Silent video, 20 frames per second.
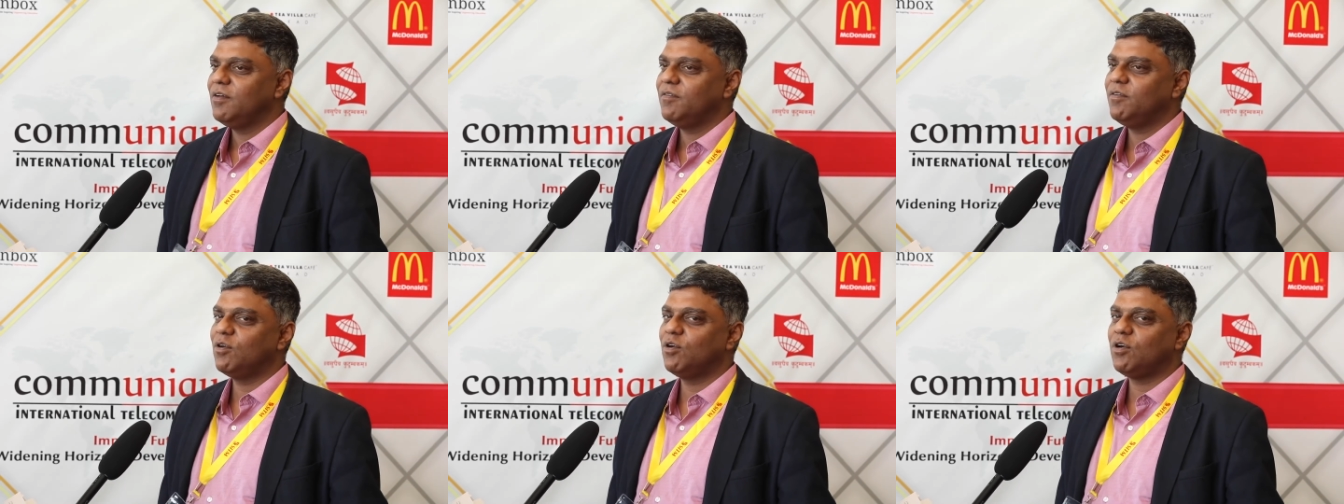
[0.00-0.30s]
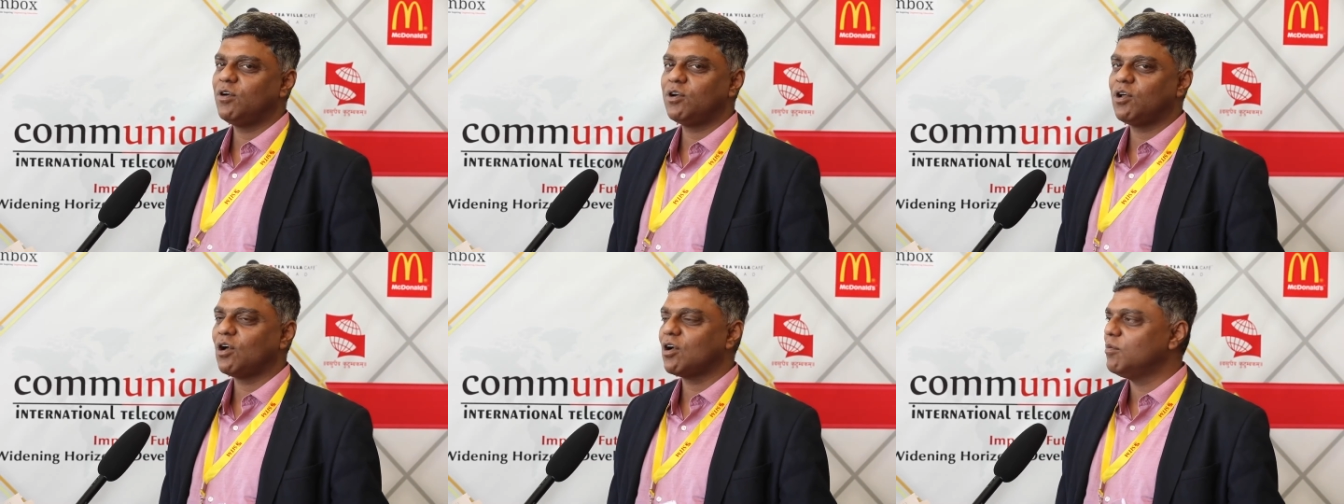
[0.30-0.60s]
We're
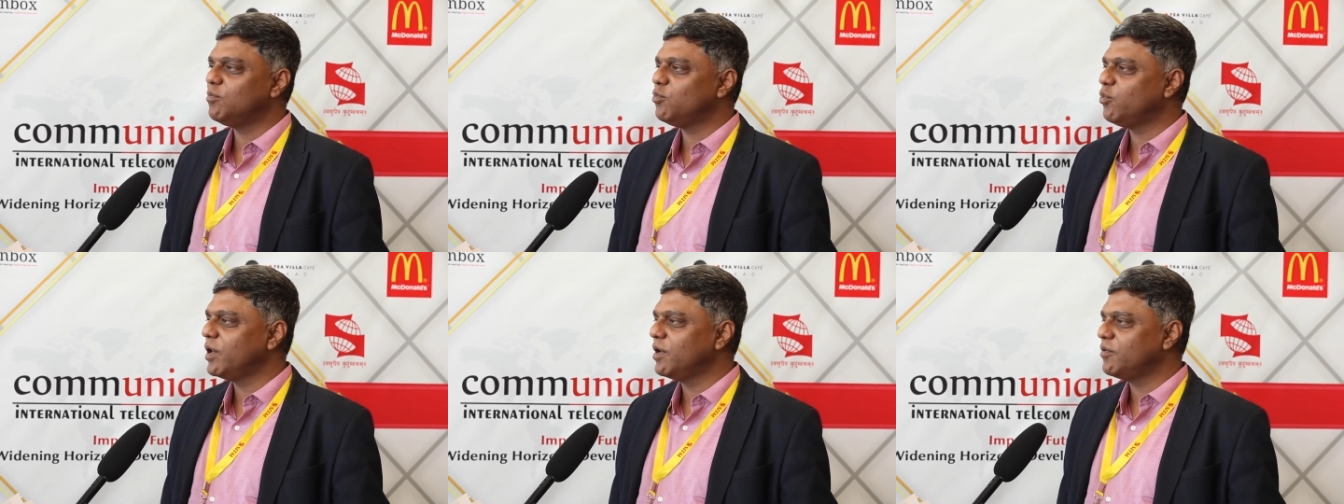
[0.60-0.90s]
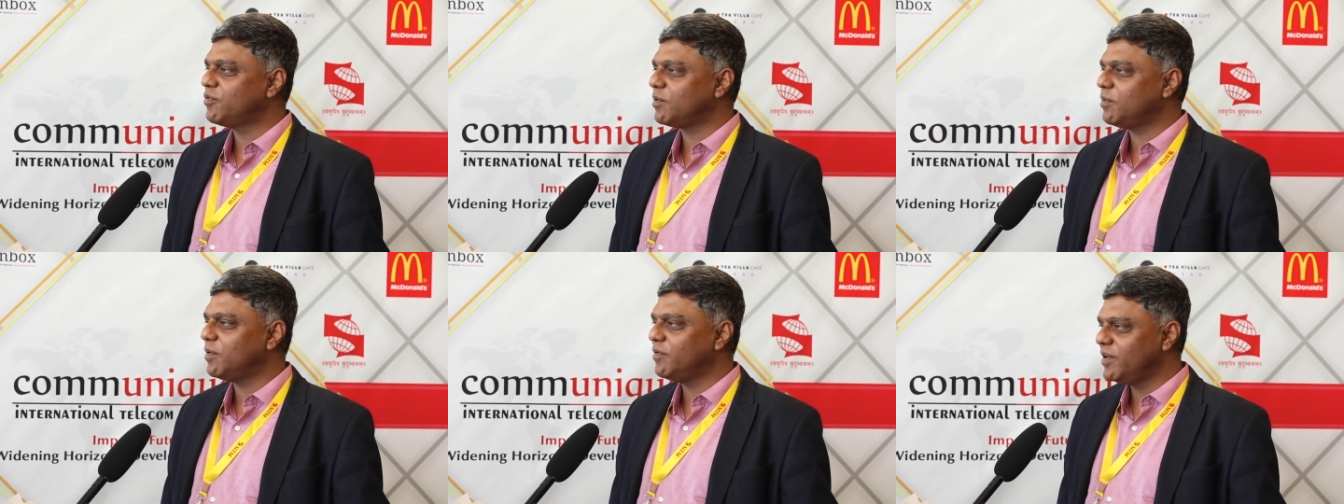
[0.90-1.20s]
going to talk of moving
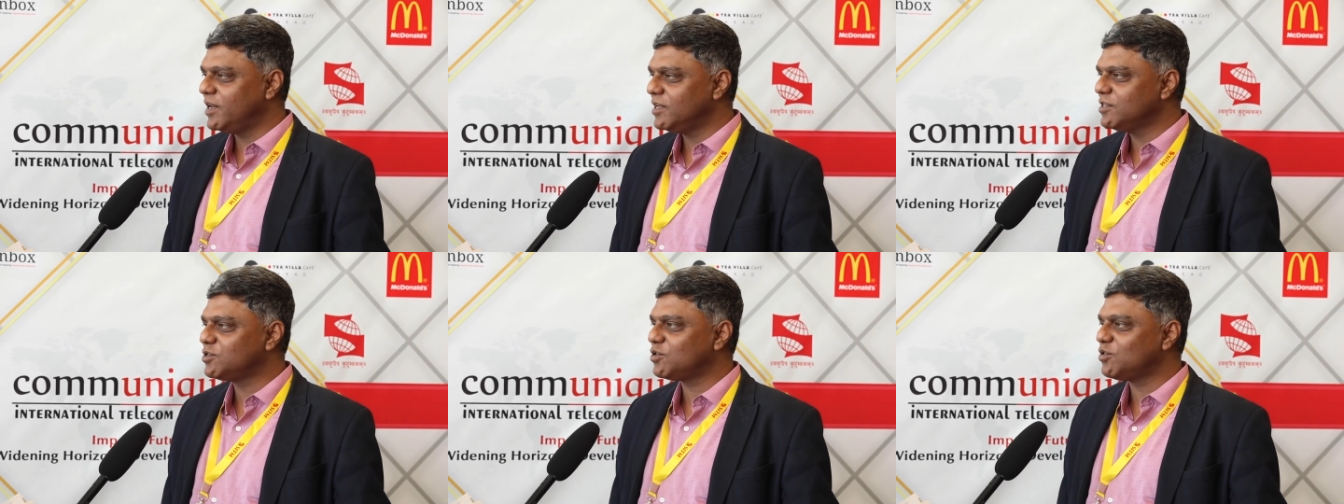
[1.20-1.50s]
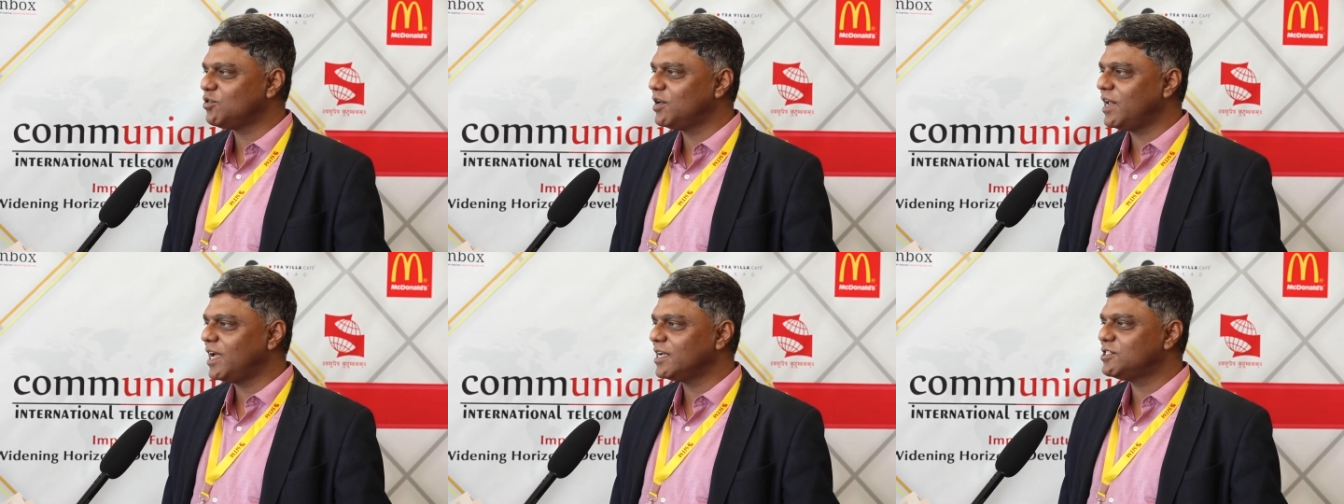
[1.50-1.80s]
from a village
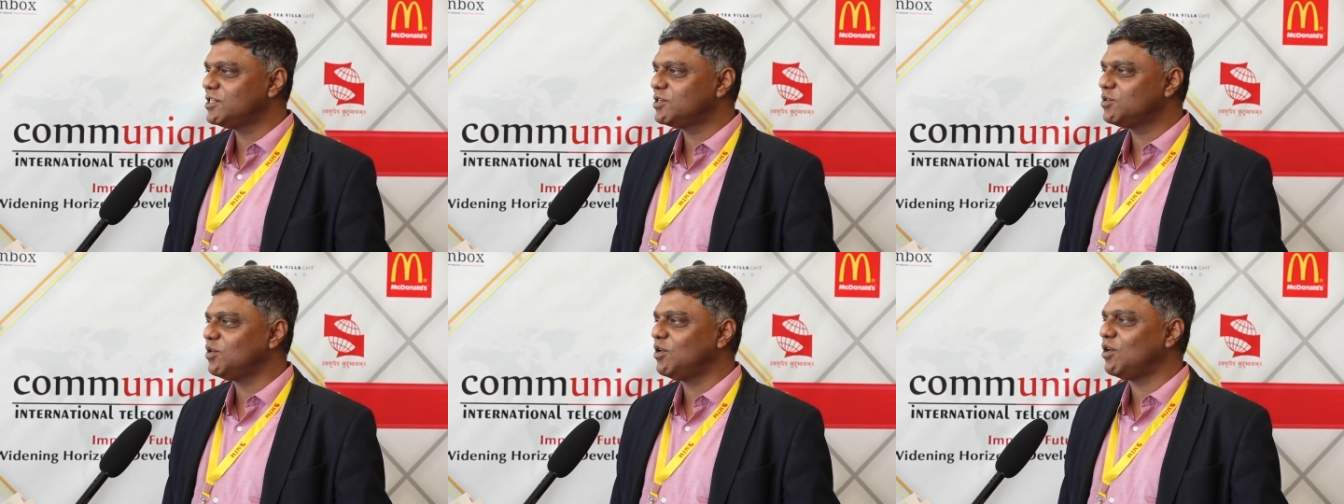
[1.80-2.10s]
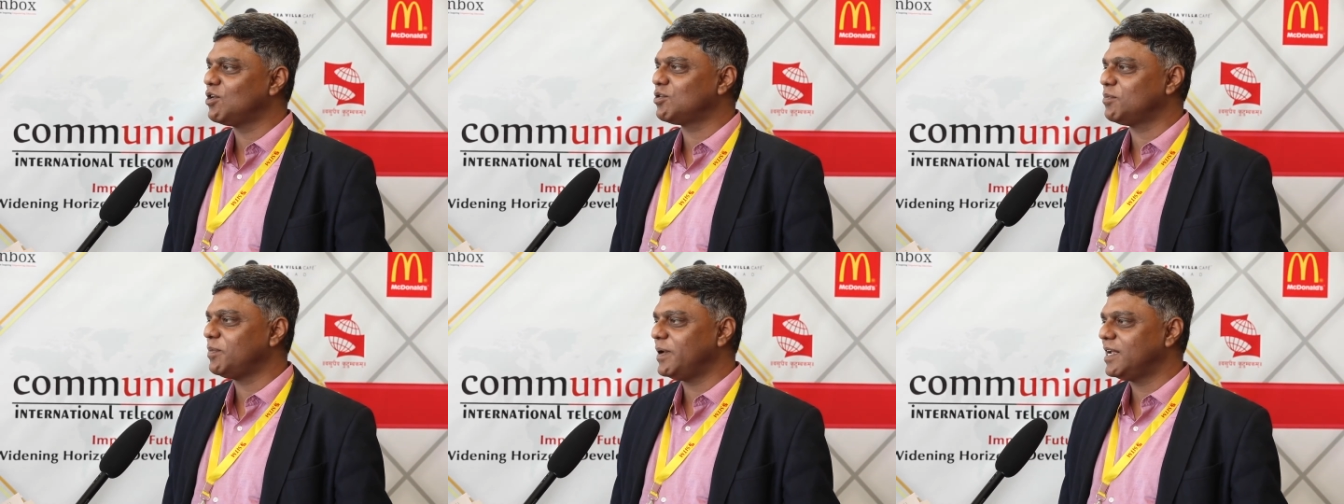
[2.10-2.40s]
road actually
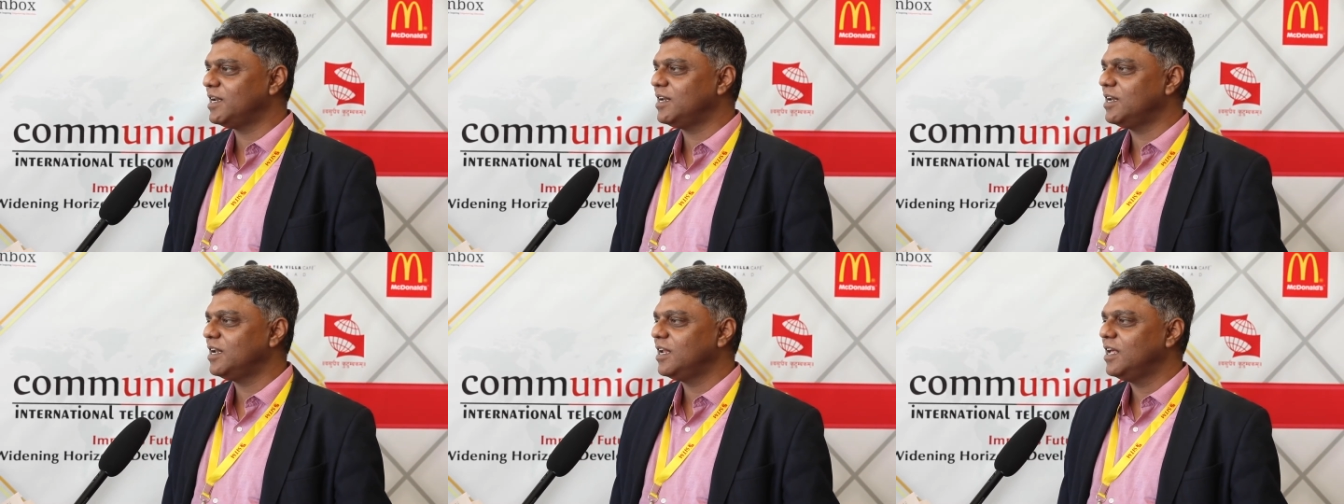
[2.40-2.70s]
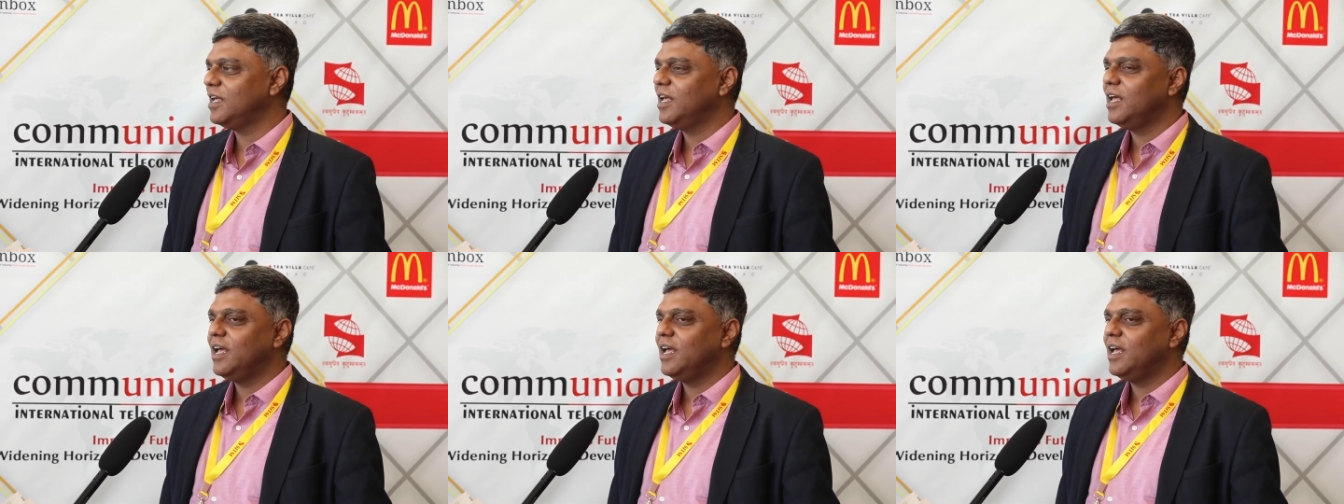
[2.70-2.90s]
to an autobahn.